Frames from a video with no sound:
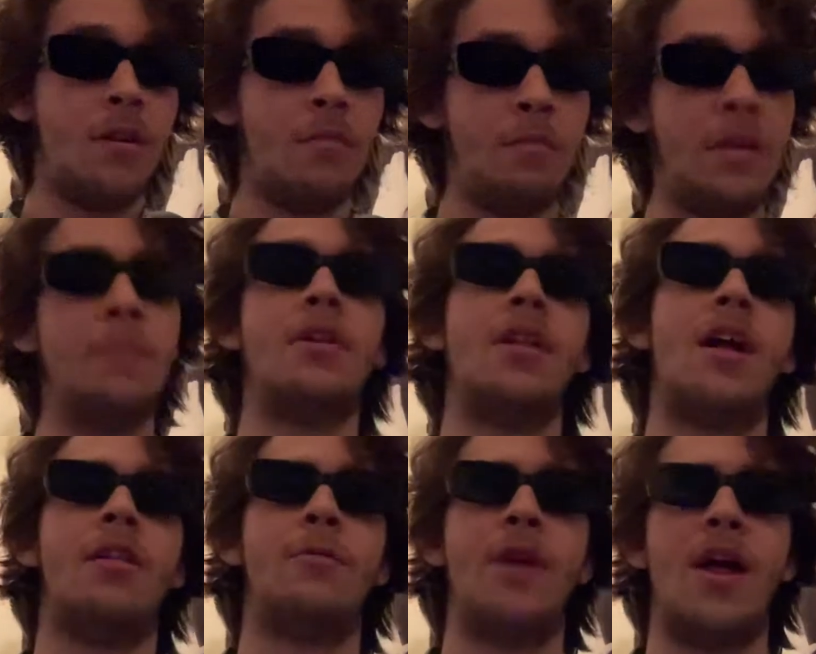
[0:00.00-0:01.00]
People
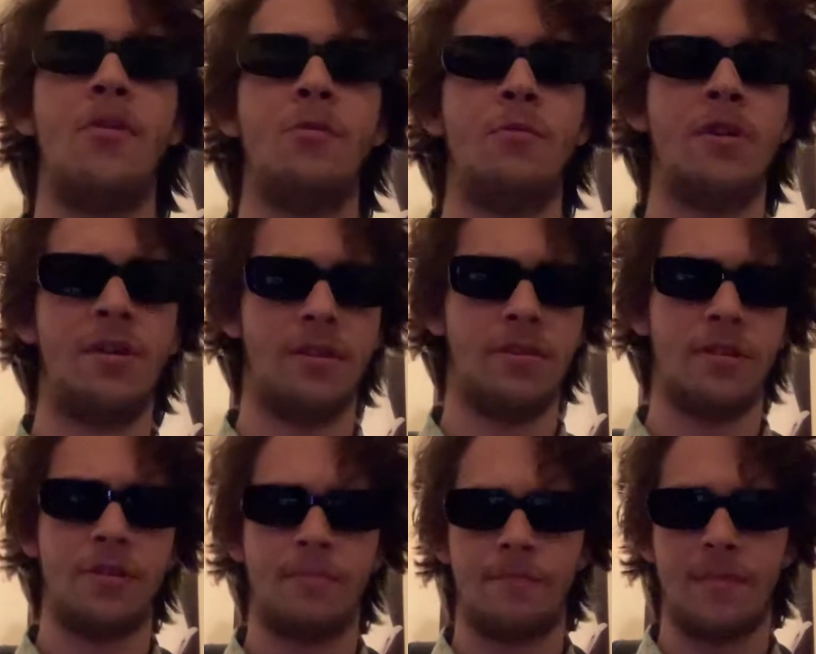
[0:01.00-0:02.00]
all around the world,
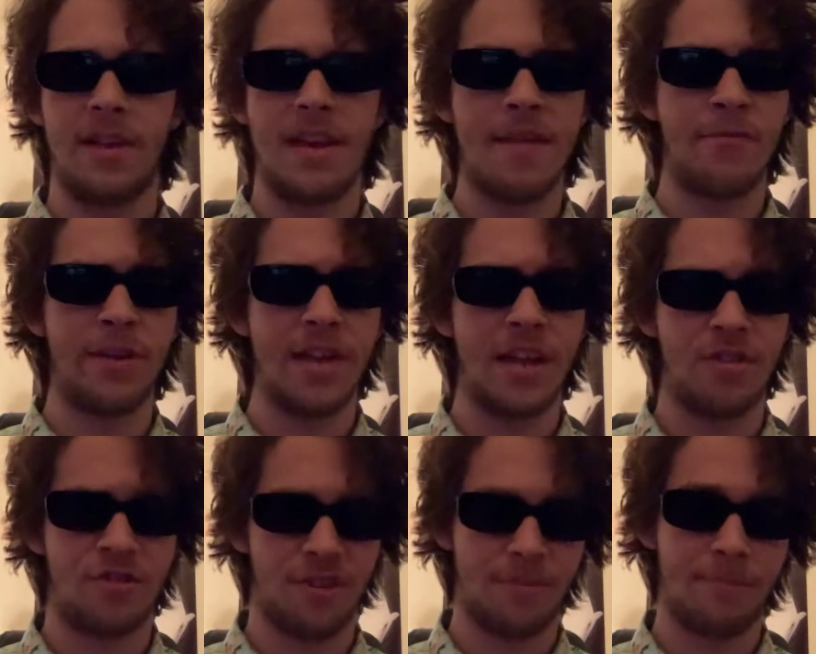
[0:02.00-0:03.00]
in every
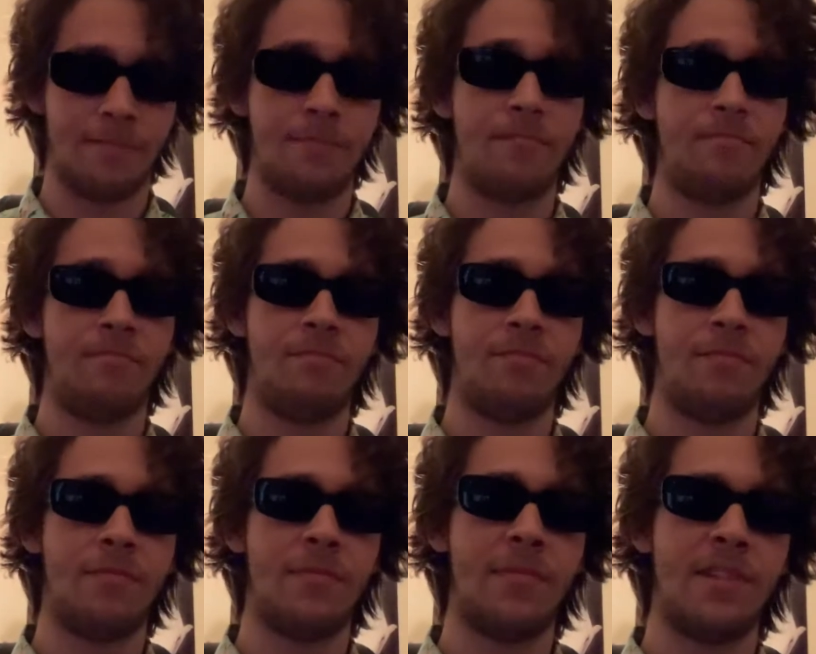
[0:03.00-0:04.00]
nation,
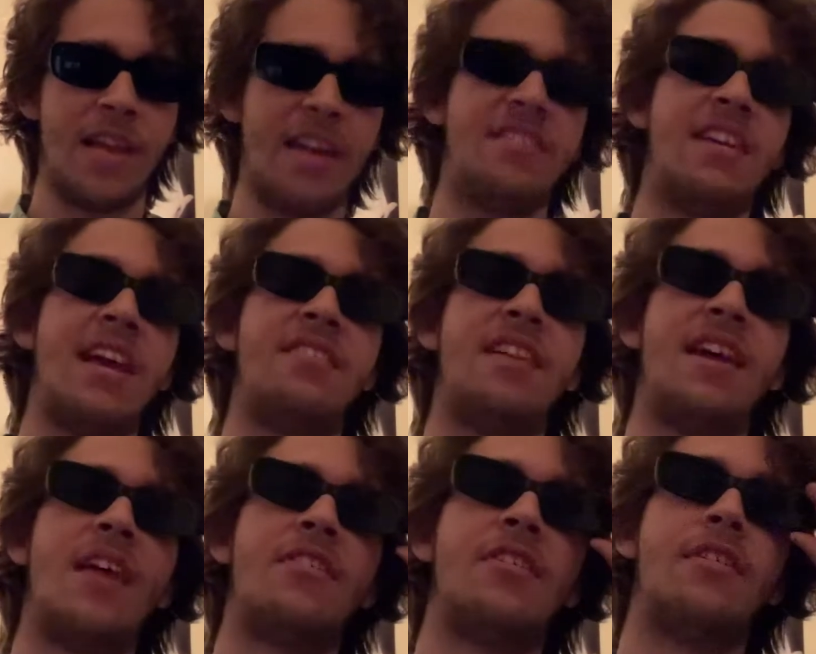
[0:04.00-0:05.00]
like to get
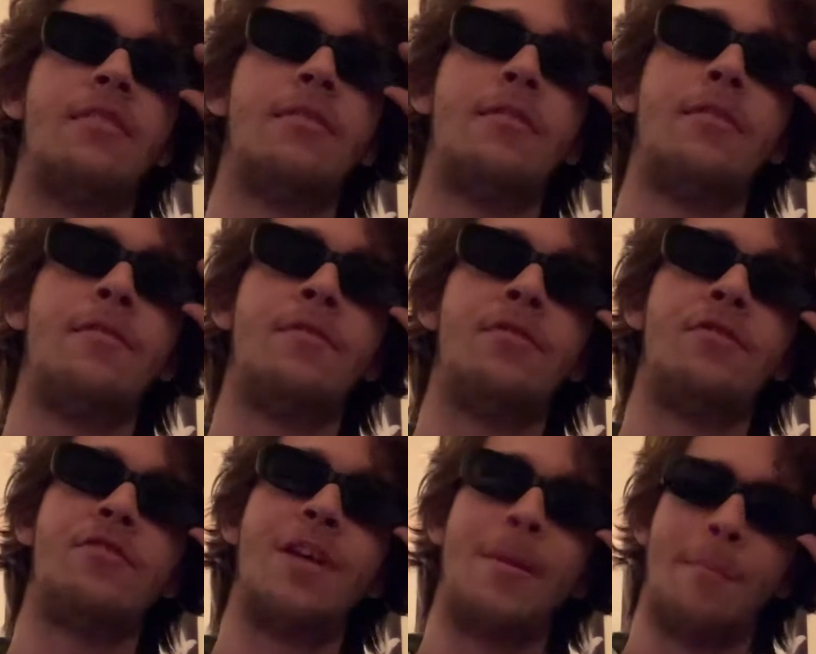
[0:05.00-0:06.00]
together for
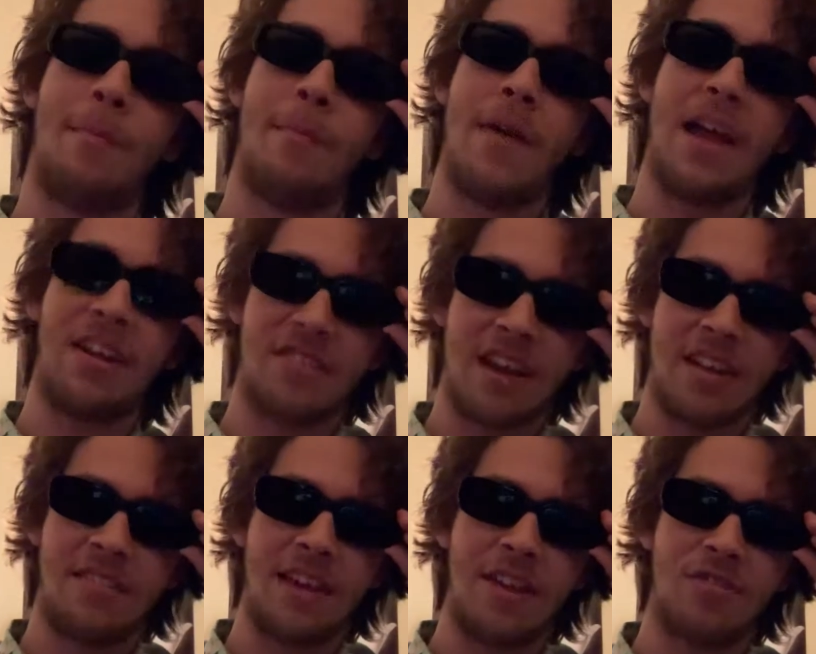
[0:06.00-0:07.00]
some
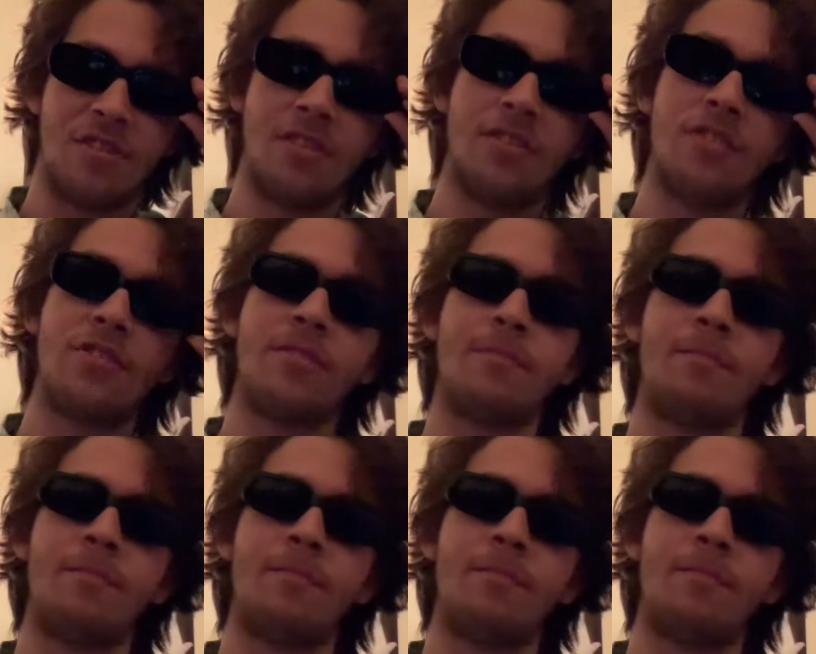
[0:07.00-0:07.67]
excitations.